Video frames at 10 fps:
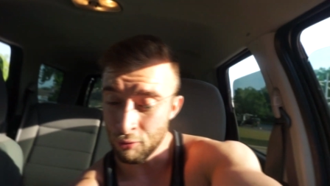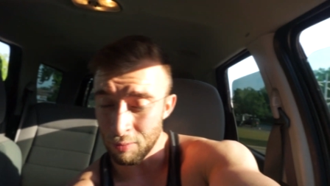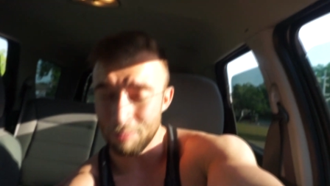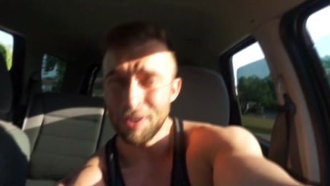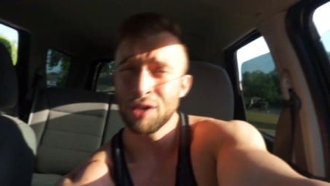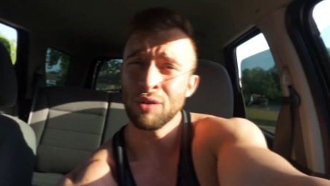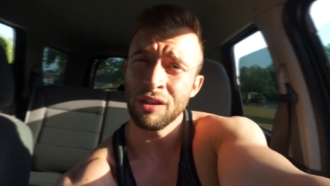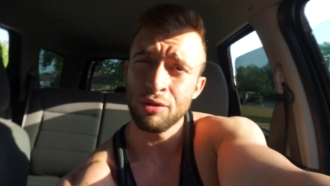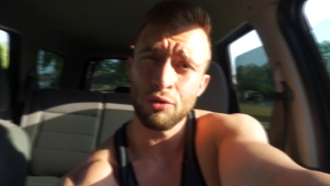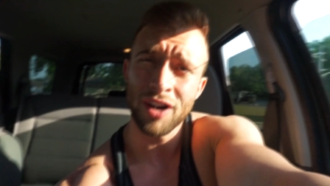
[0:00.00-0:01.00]
th
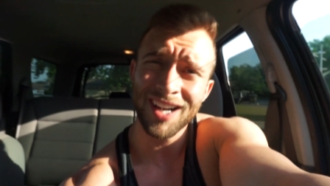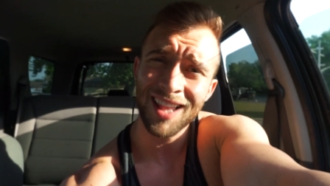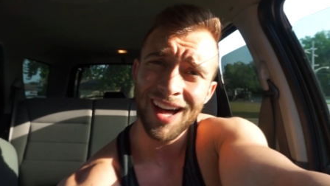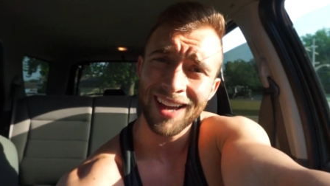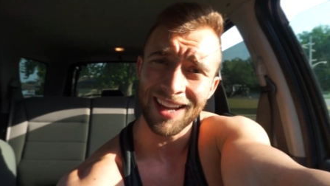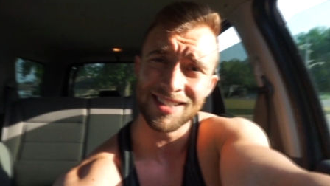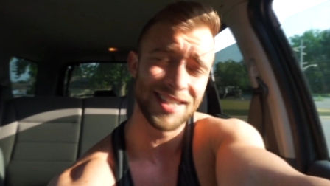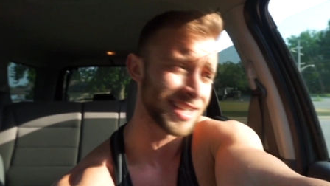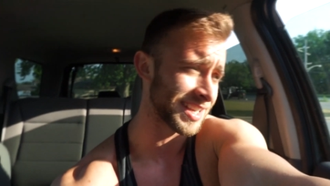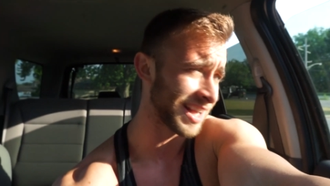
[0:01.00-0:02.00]
between three o'clock and
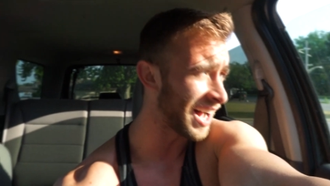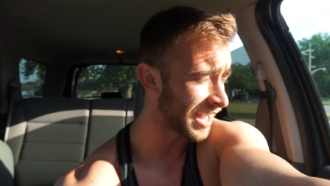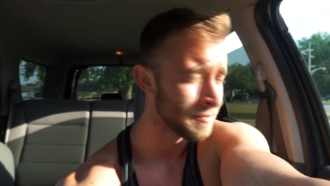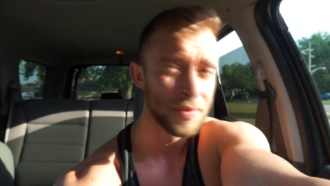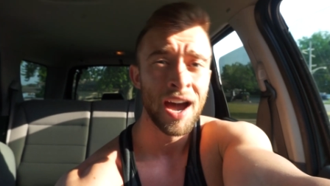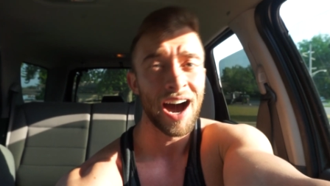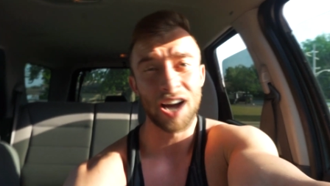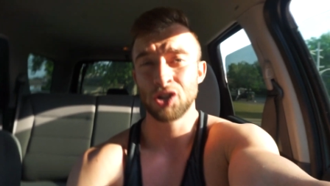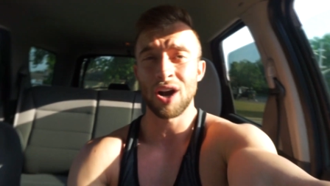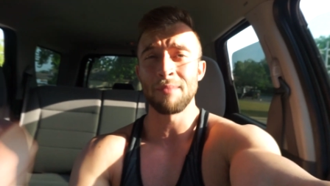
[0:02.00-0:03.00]
six o'clock
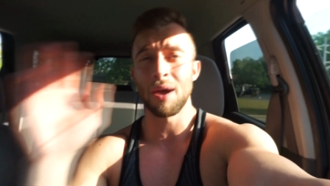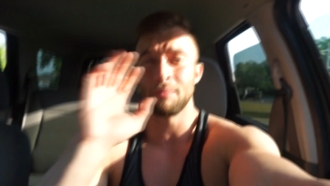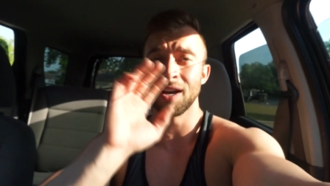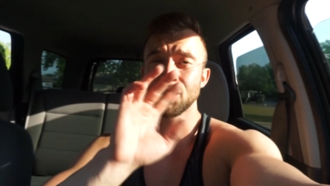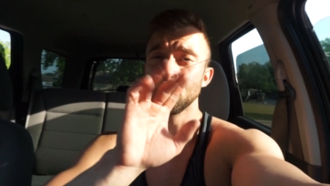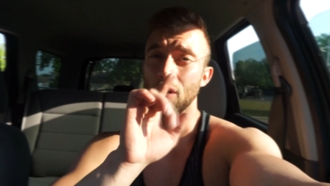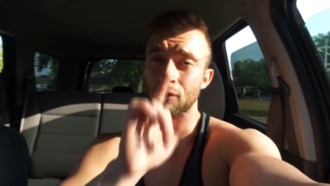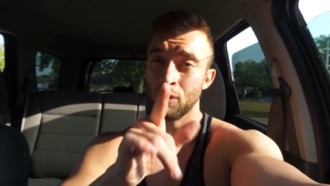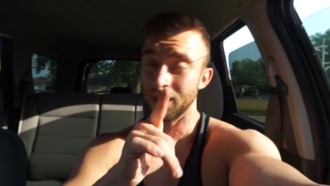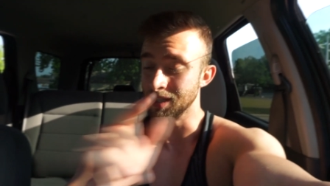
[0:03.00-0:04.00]
I try my best to
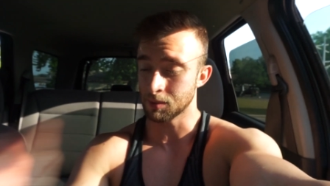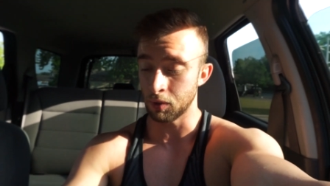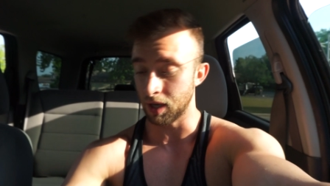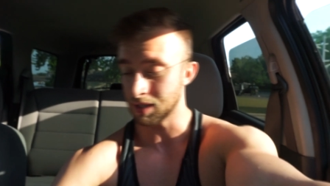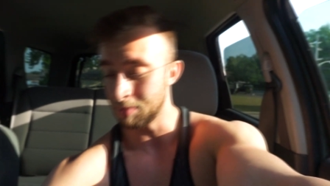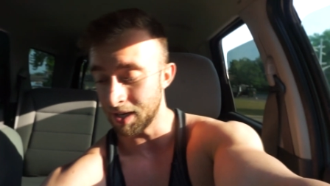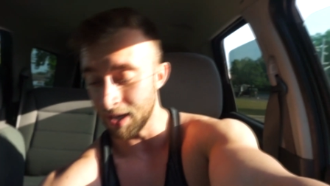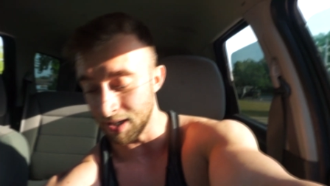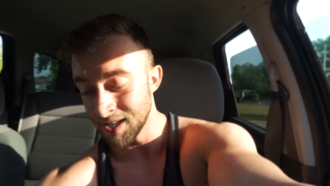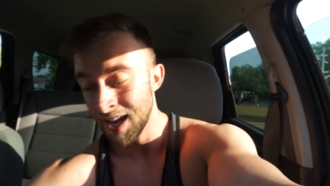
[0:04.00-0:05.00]
avoid this place
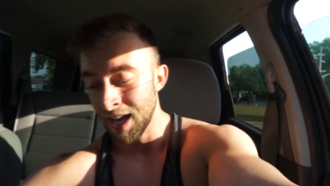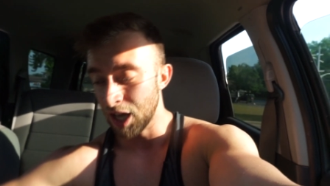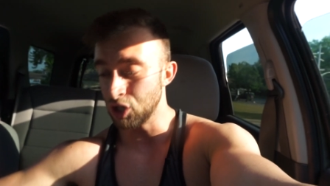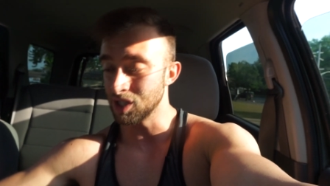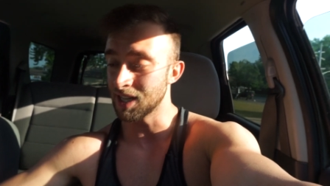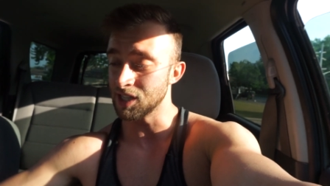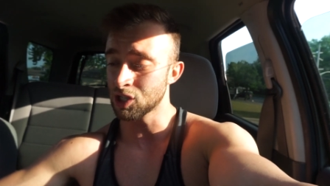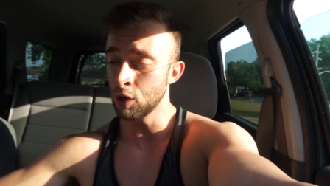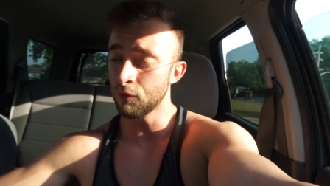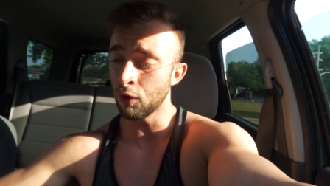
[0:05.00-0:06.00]
because it just gets
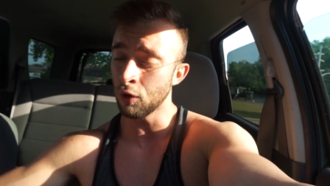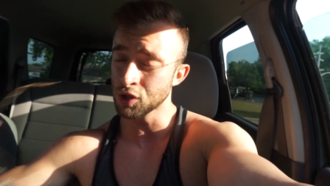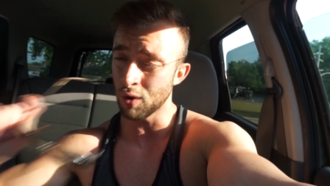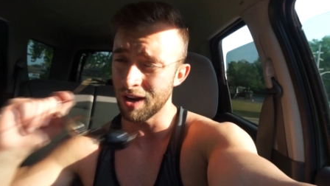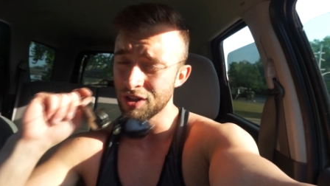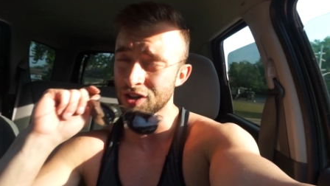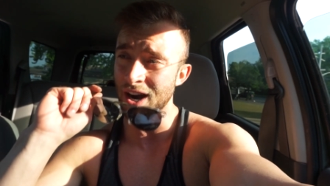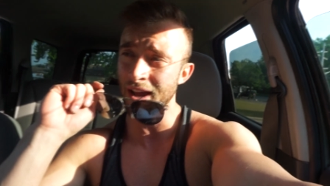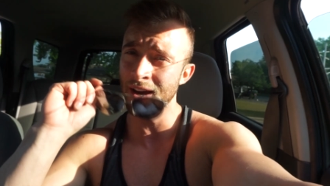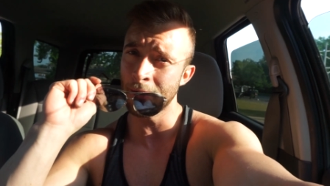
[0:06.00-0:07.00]
too full, so I either
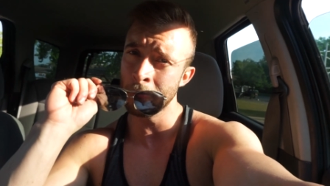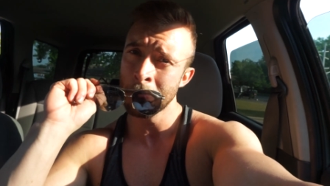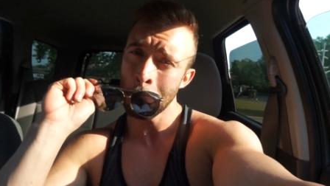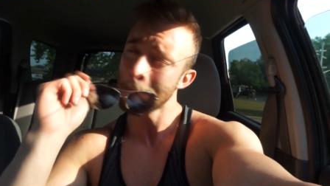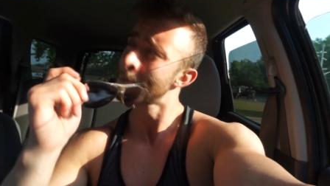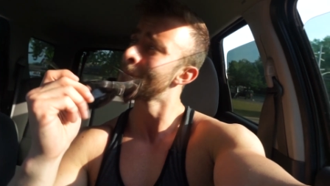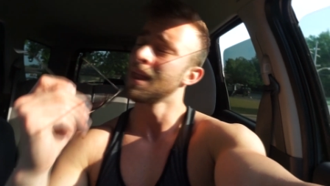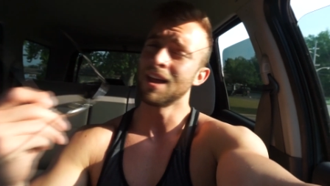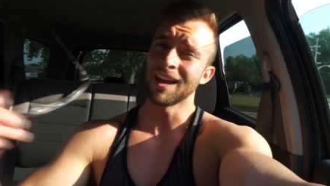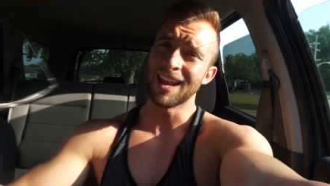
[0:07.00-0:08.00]
try to come
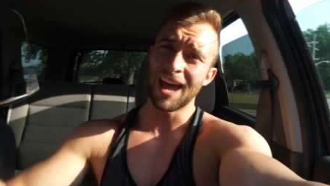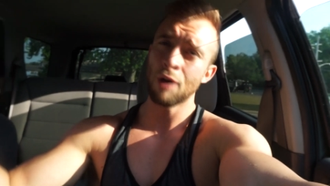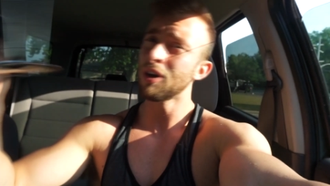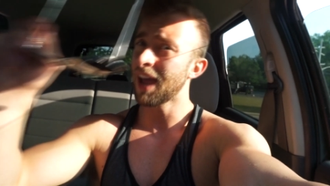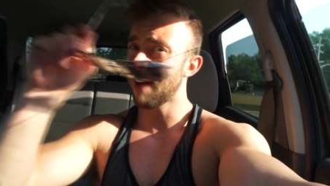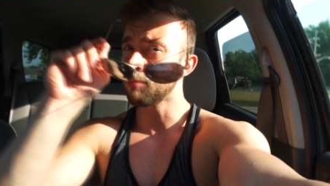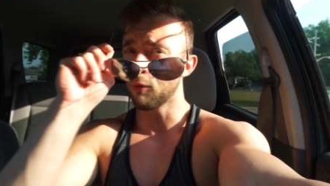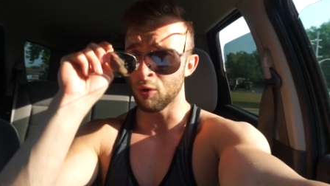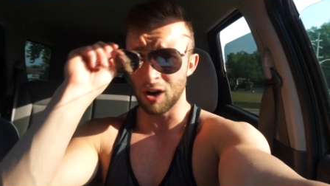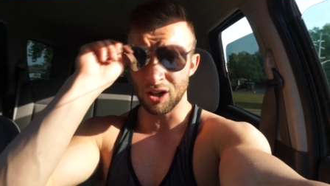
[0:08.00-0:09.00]
like an hour and a half
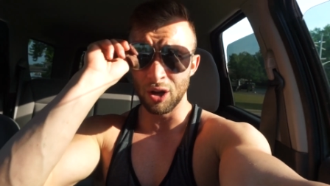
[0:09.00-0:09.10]
before it